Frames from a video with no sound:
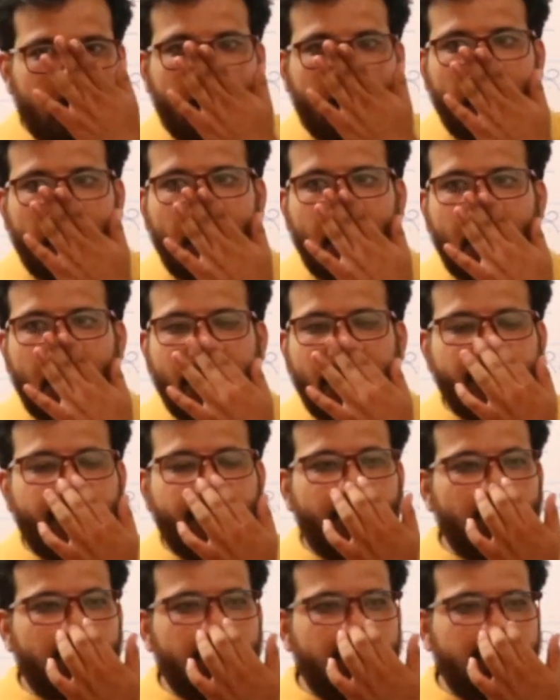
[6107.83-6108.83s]
You can
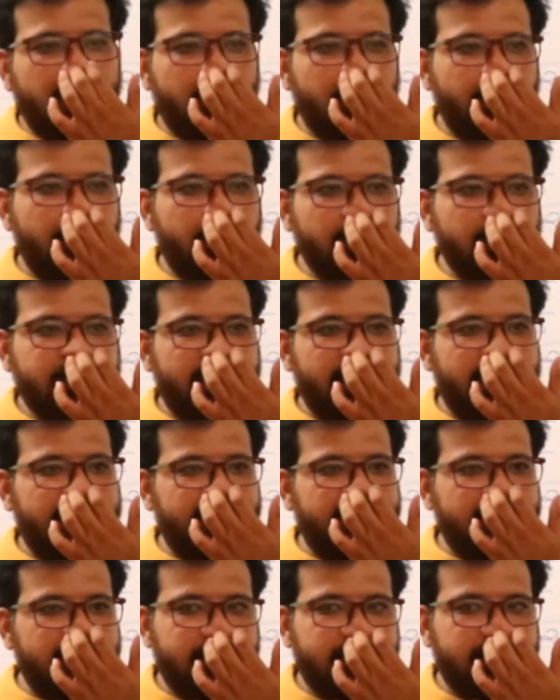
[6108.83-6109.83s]
put it to your
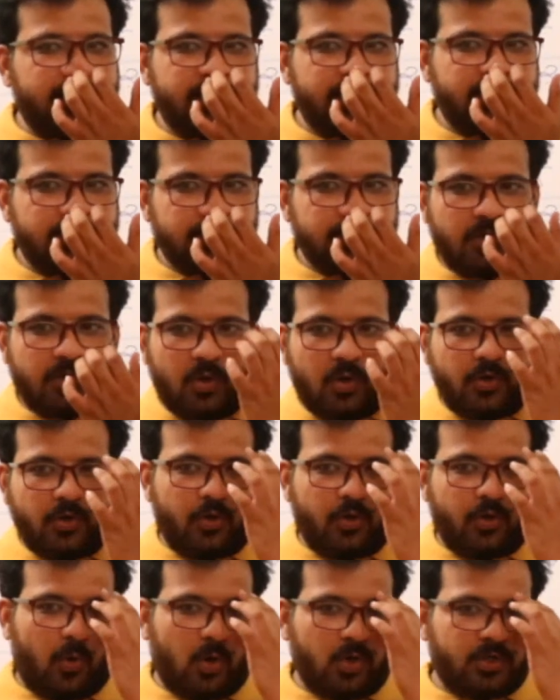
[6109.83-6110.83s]
status on
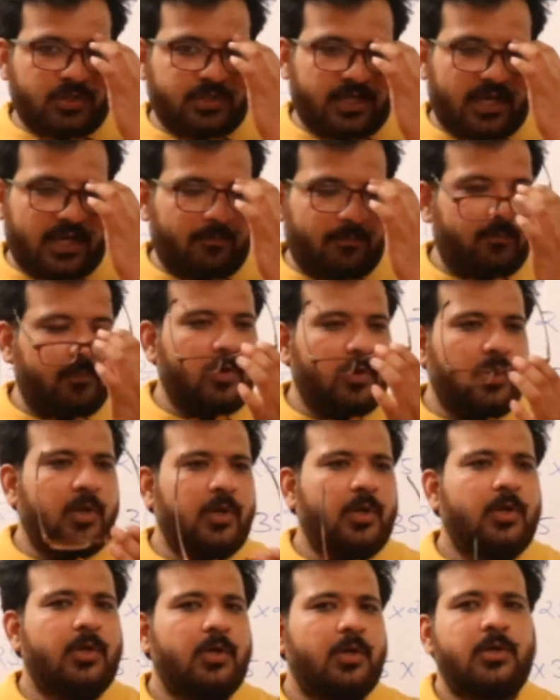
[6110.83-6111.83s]
your WhatsApp
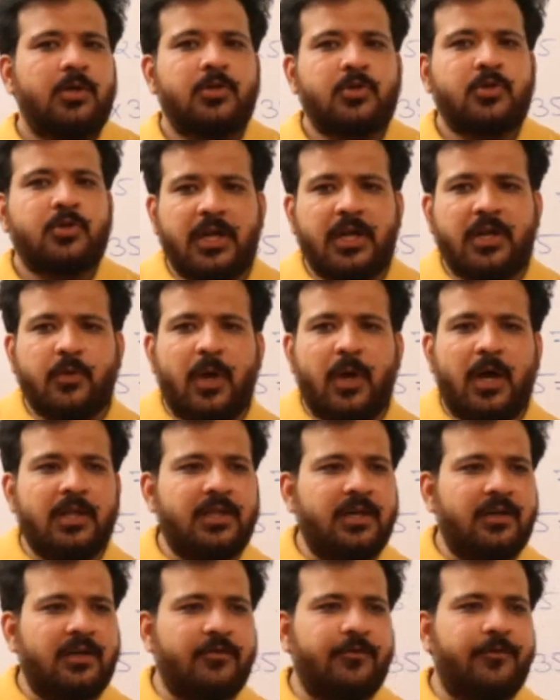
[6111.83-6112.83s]
so that your
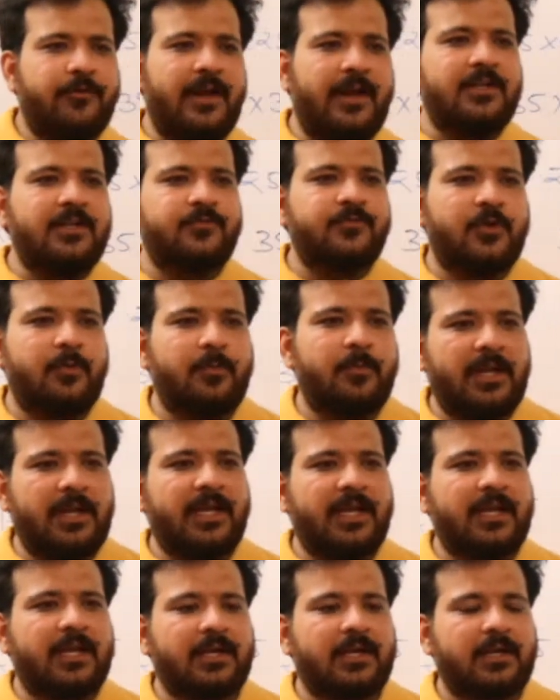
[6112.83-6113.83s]
other friends would be
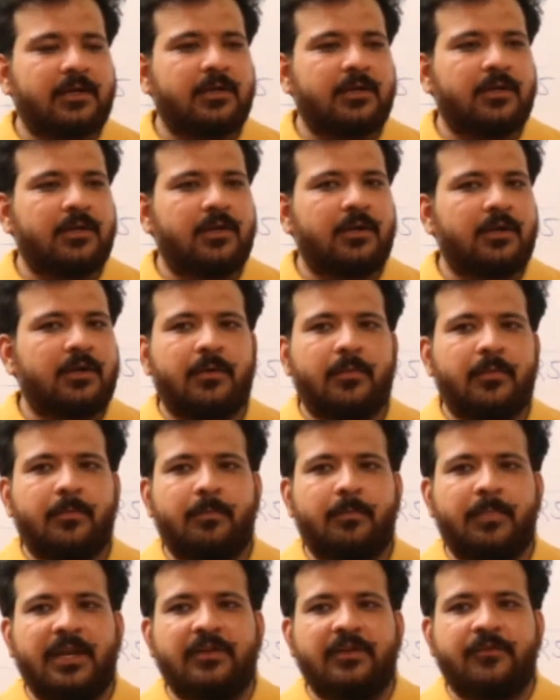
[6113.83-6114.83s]
like
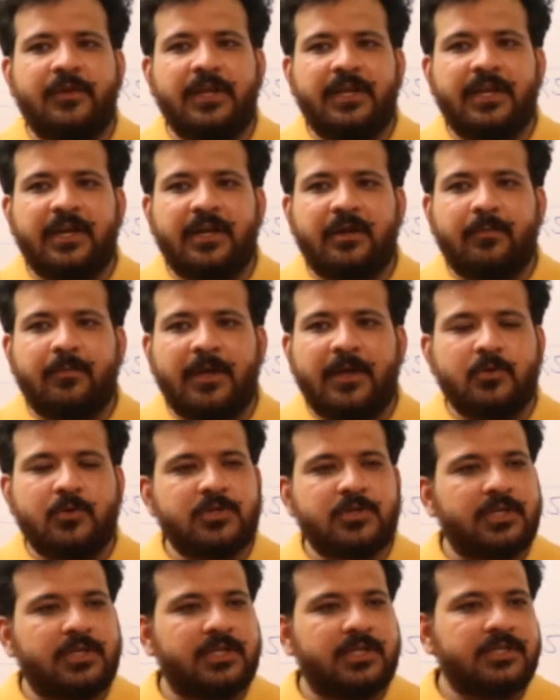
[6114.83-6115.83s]
benefited by
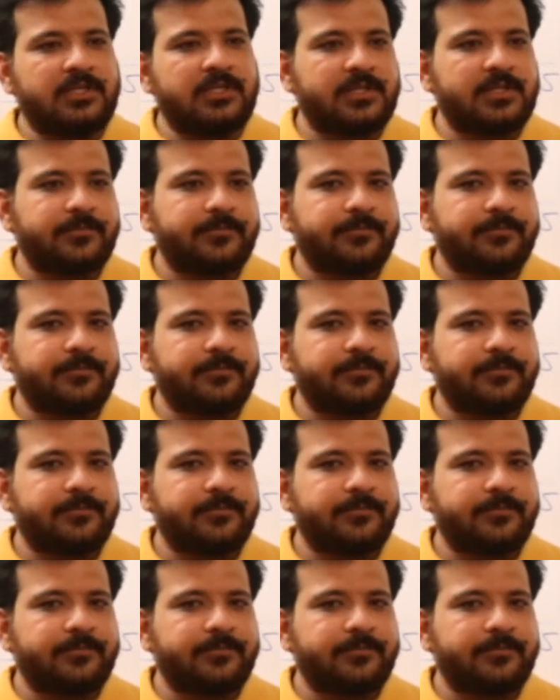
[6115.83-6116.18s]
using this.